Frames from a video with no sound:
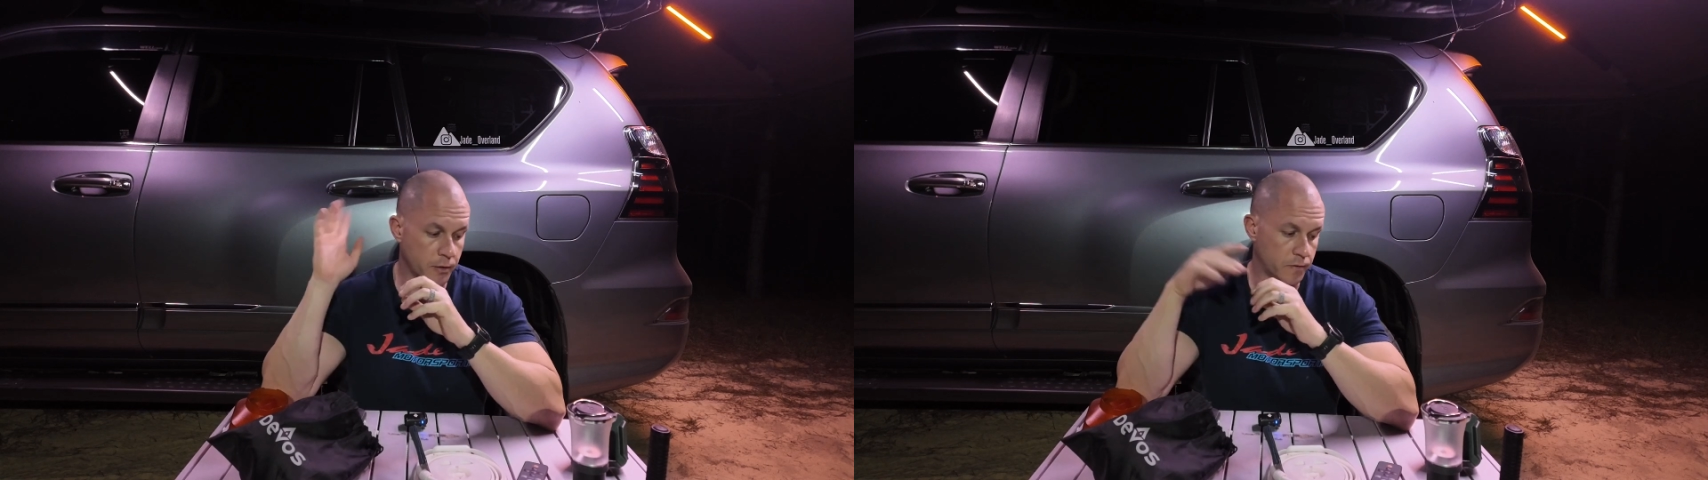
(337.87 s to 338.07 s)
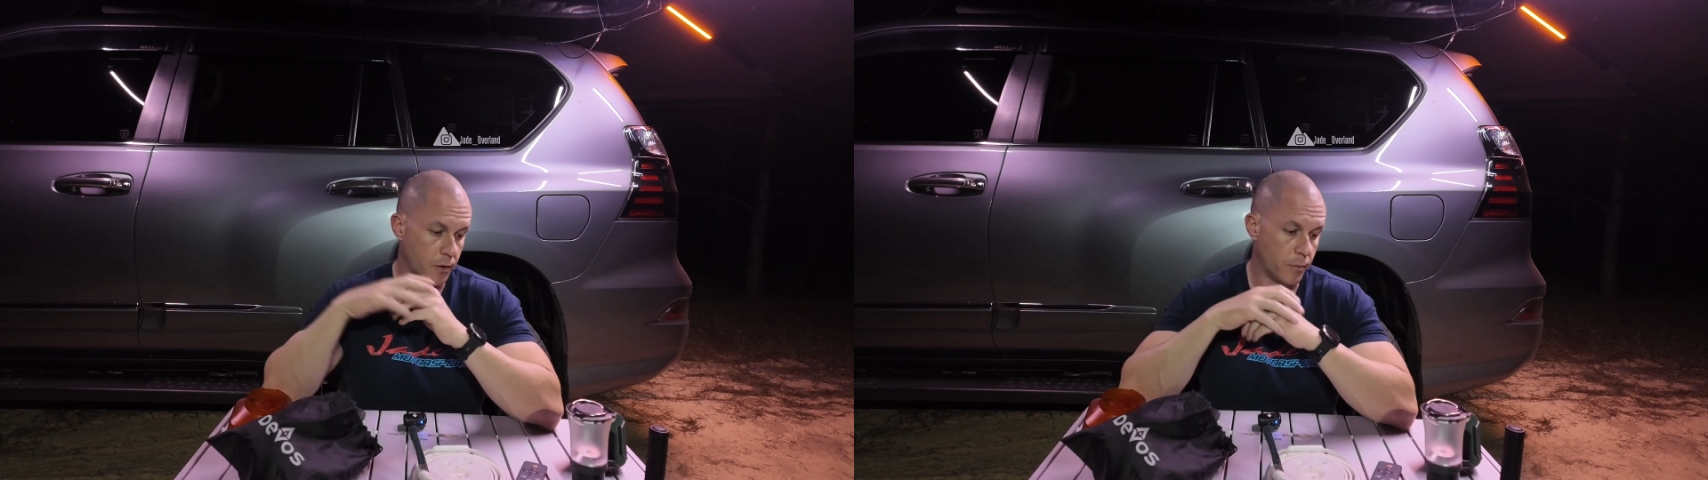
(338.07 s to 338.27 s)

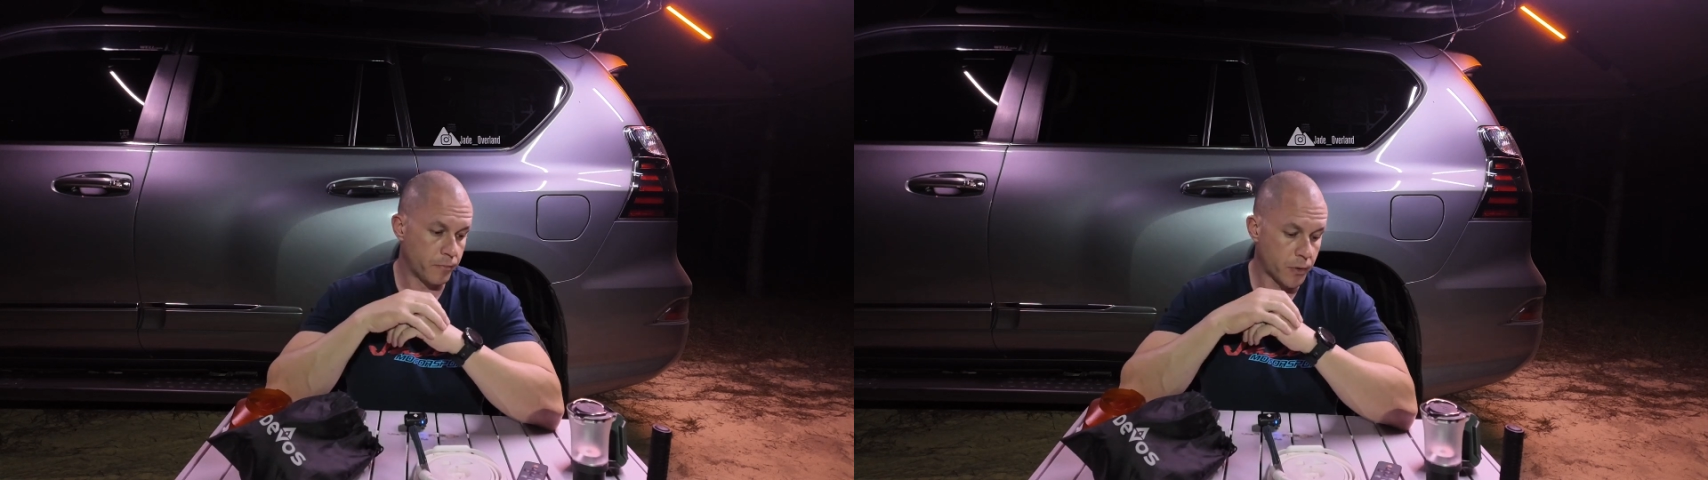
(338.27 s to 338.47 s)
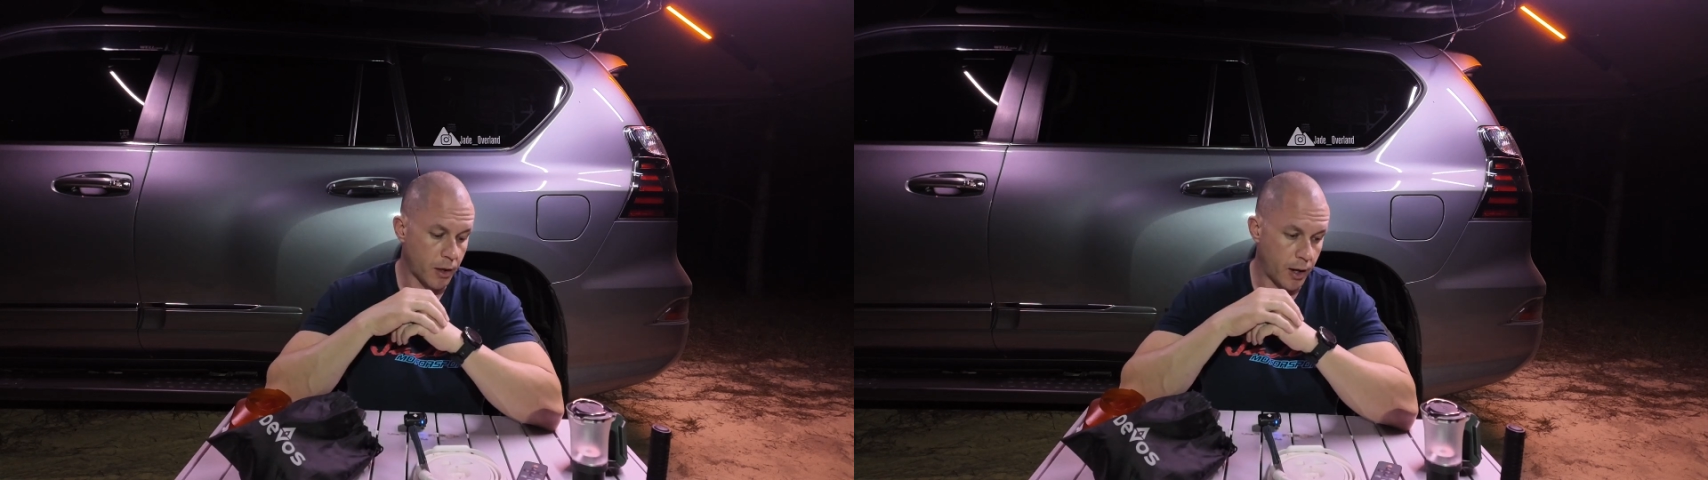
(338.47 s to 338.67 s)
So
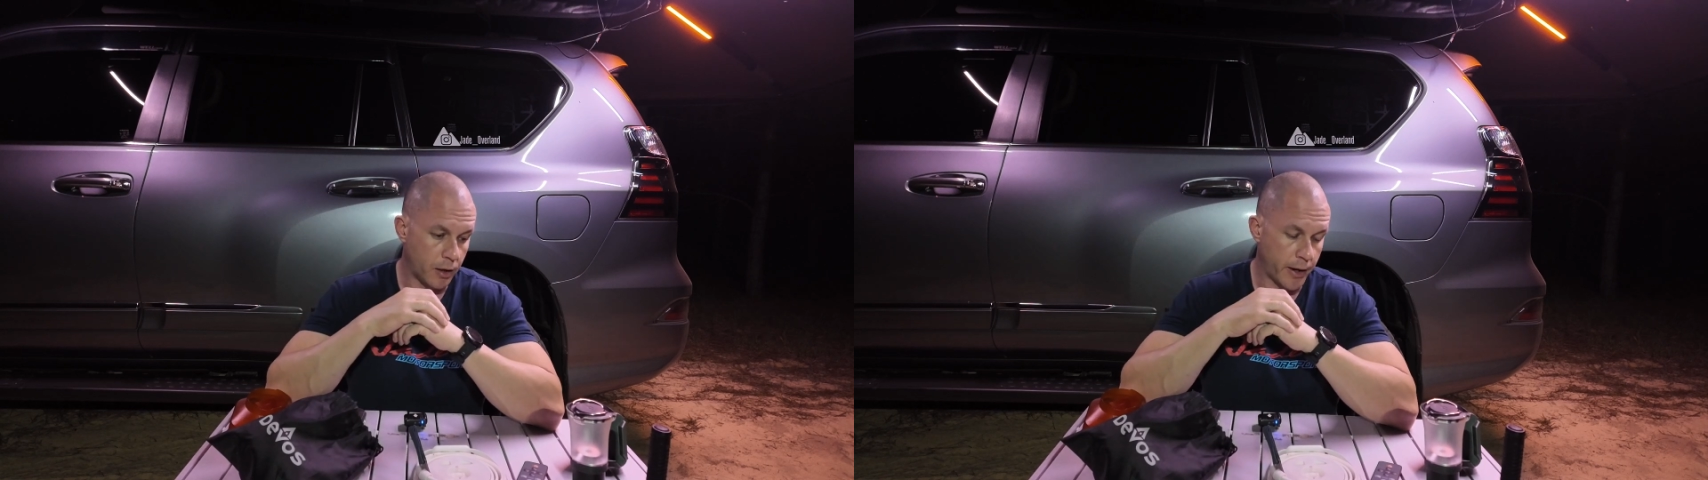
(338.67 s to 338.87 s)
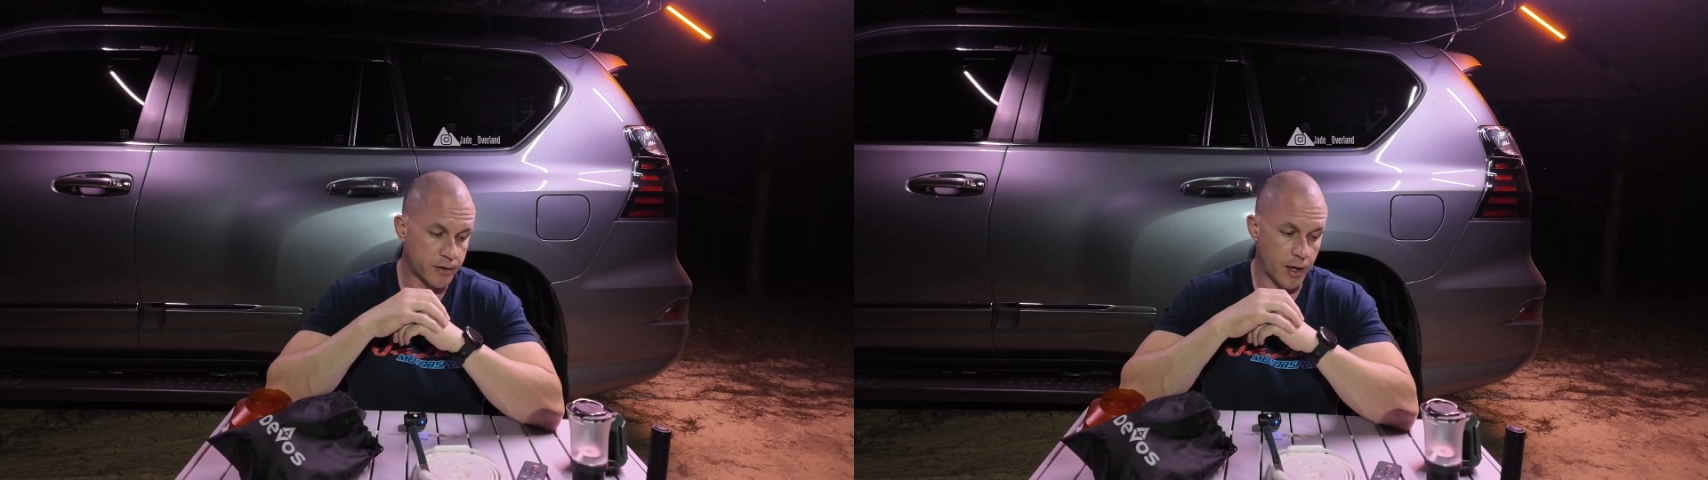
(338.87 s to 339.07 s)
I
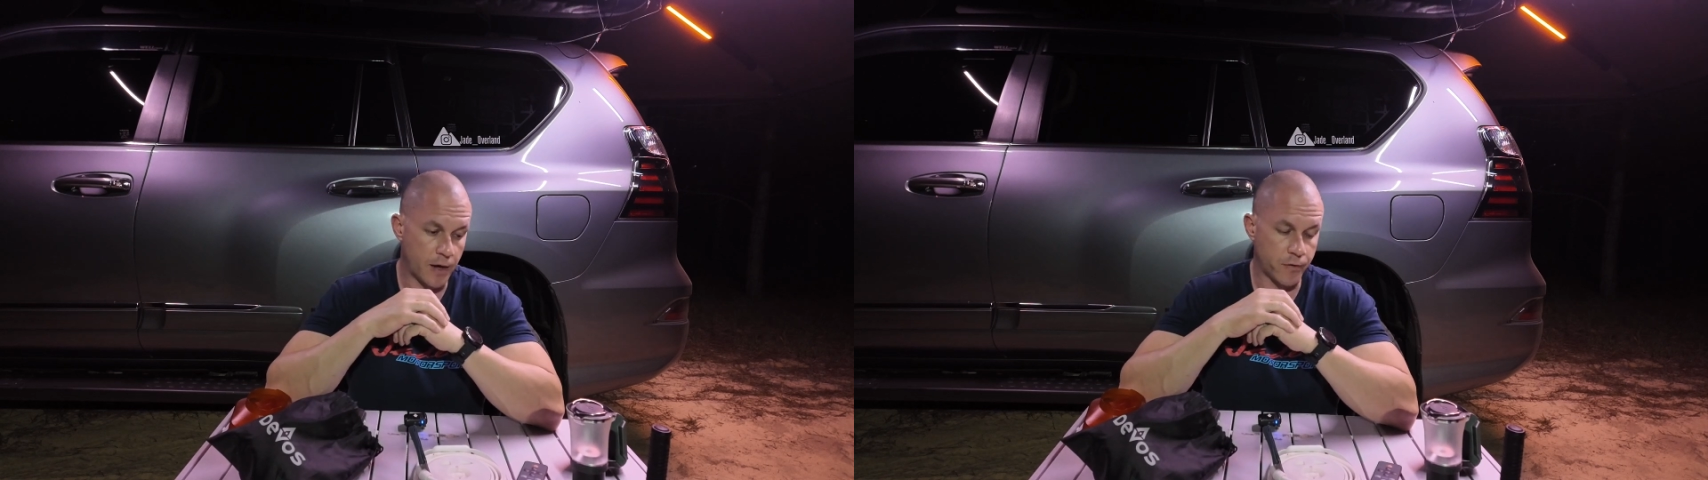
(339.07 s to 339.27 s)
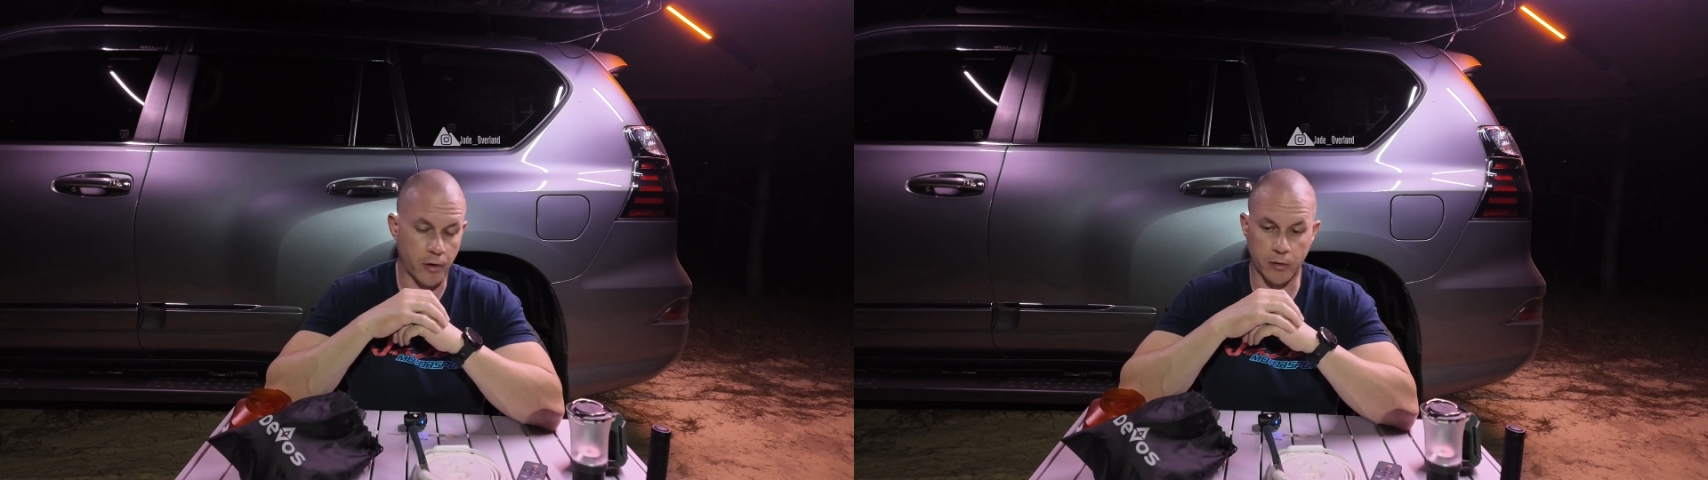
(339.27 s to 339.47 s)
like to
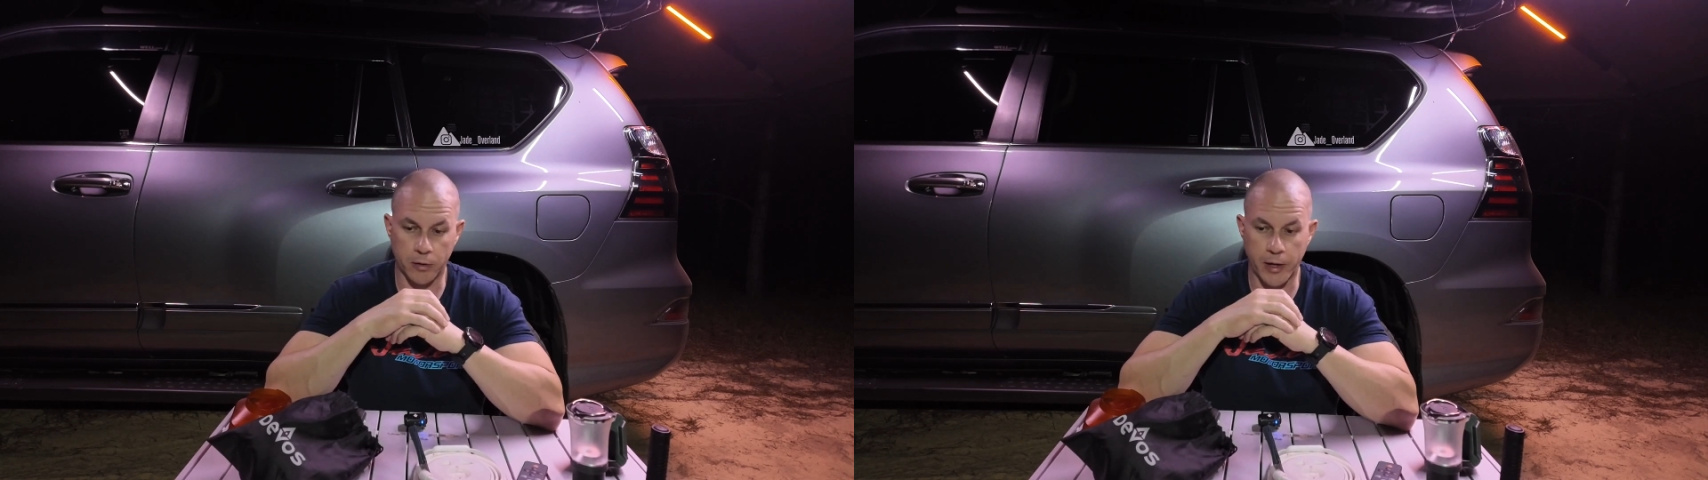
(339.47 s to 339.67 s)
have other